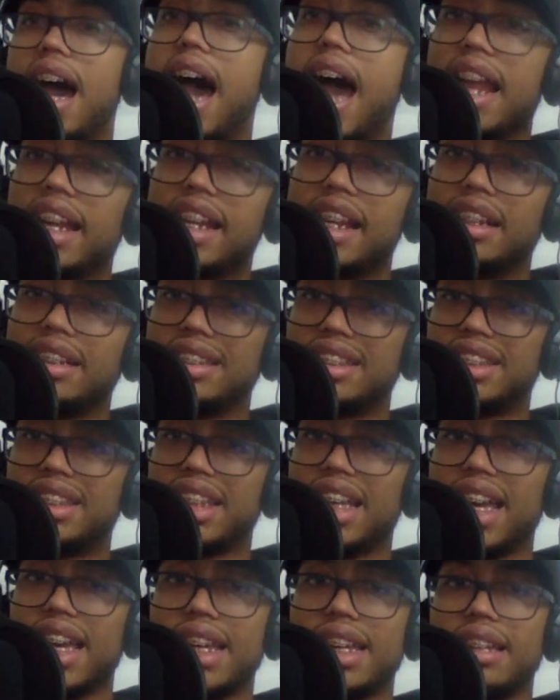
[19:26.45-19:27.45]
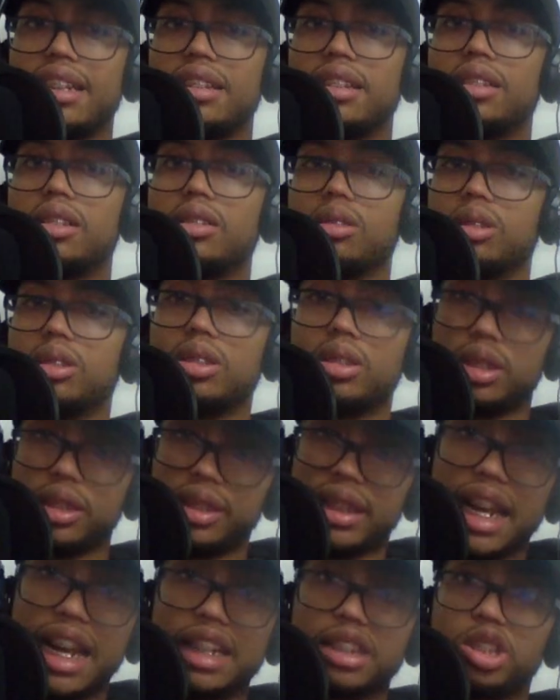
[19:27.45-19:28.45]
I didn't say
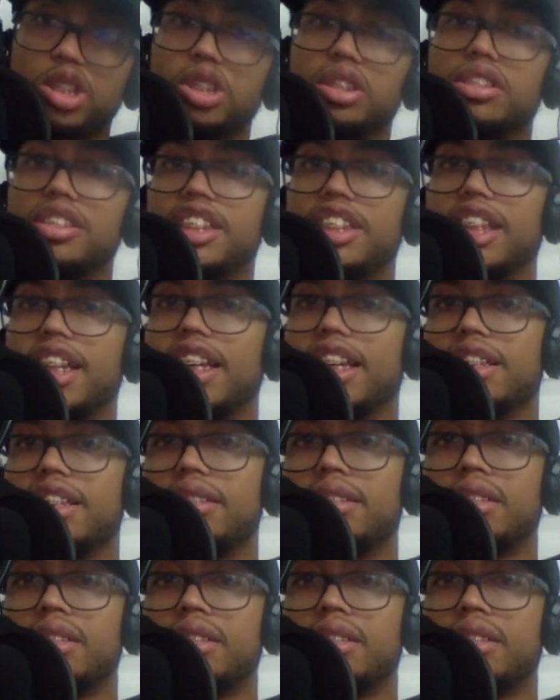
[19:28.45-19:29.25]
that I should have said.